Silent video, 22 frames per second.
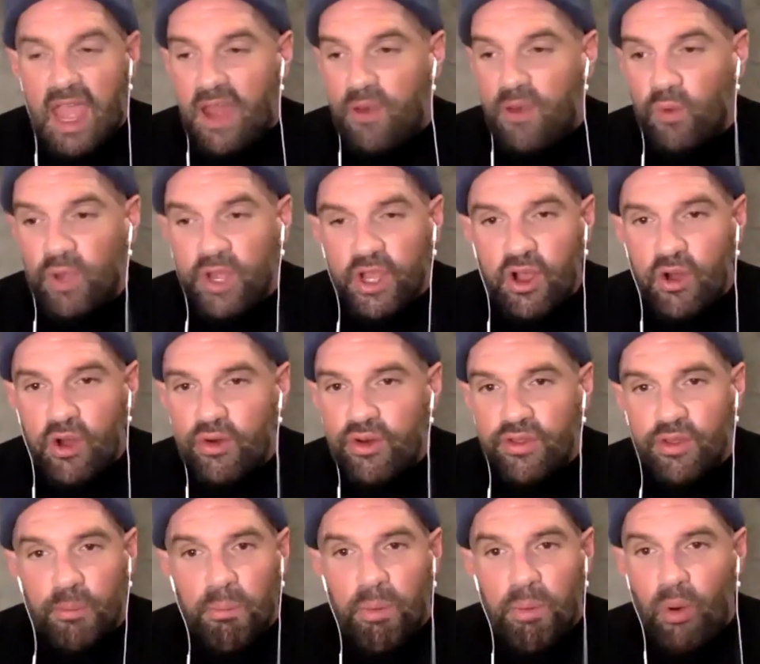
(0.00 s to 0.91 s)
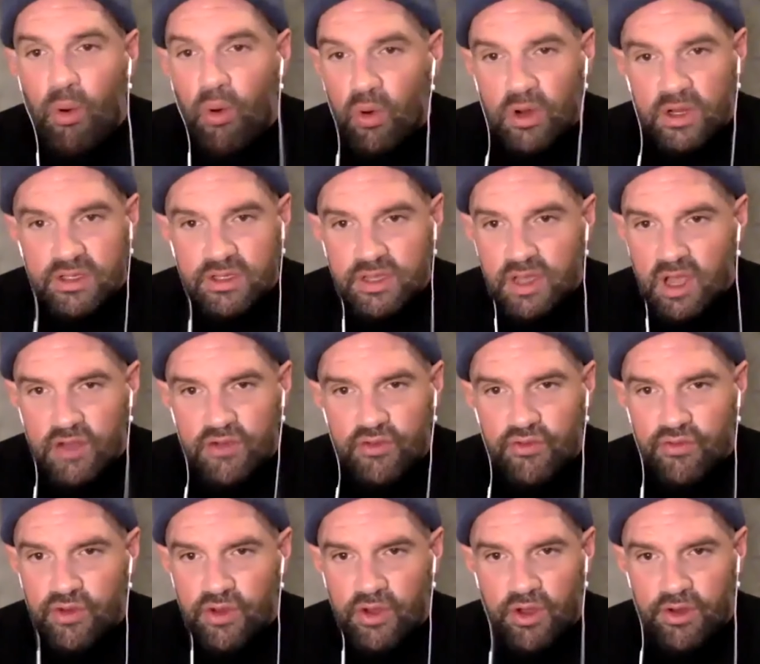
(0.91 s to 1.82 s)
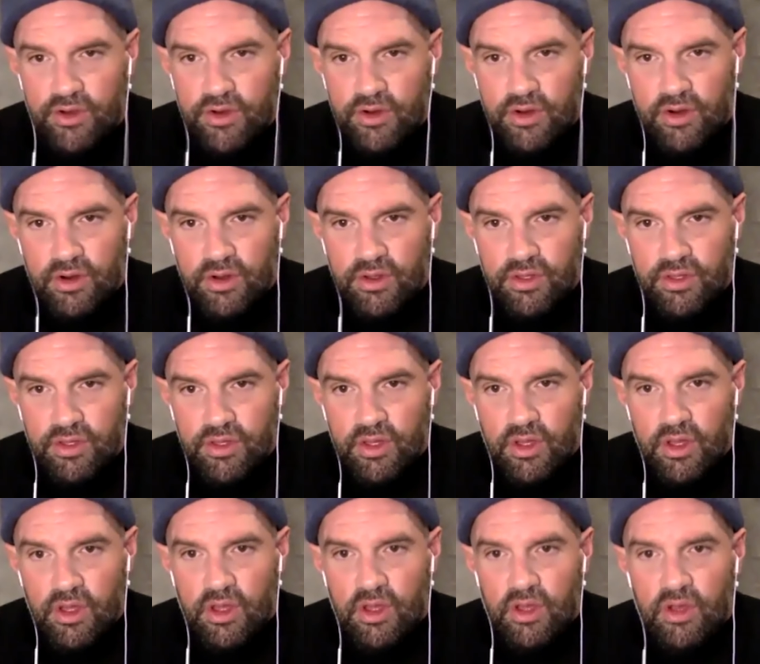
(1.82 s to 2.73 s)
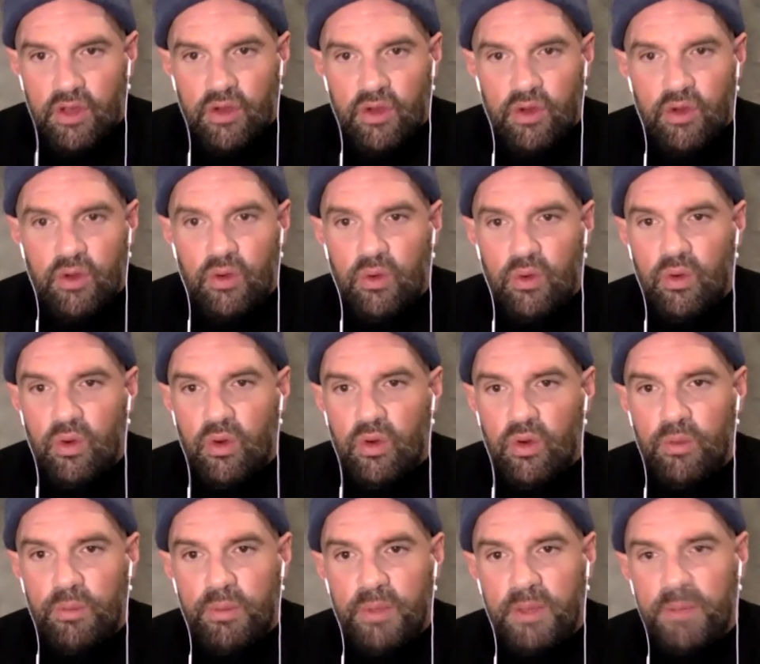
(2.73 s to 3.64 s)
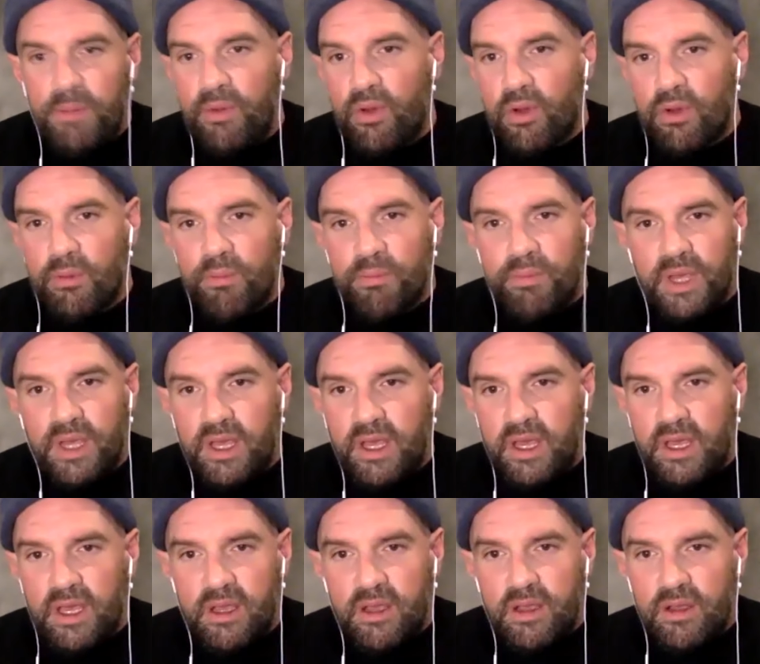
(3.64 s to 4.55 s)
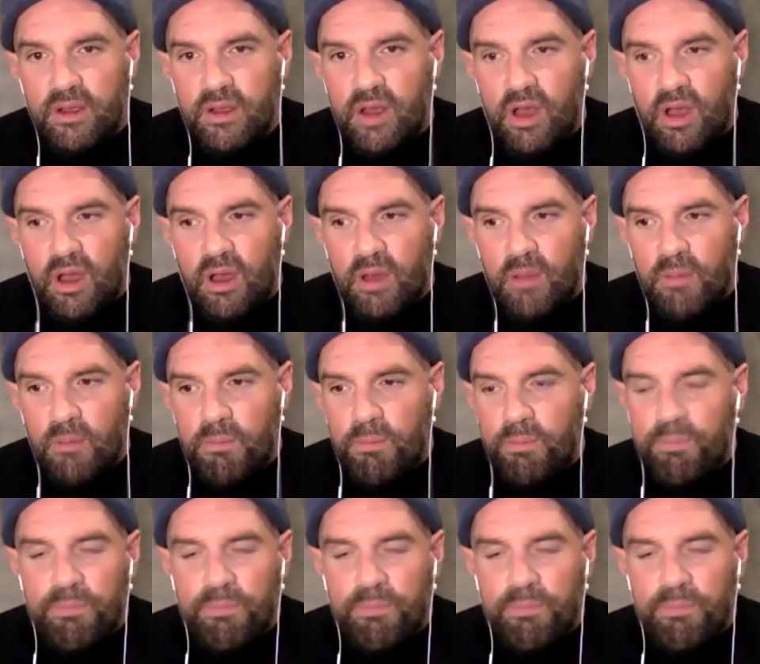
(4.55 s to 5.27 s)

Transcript: and we go to the poorest country on earth who who people are being uh,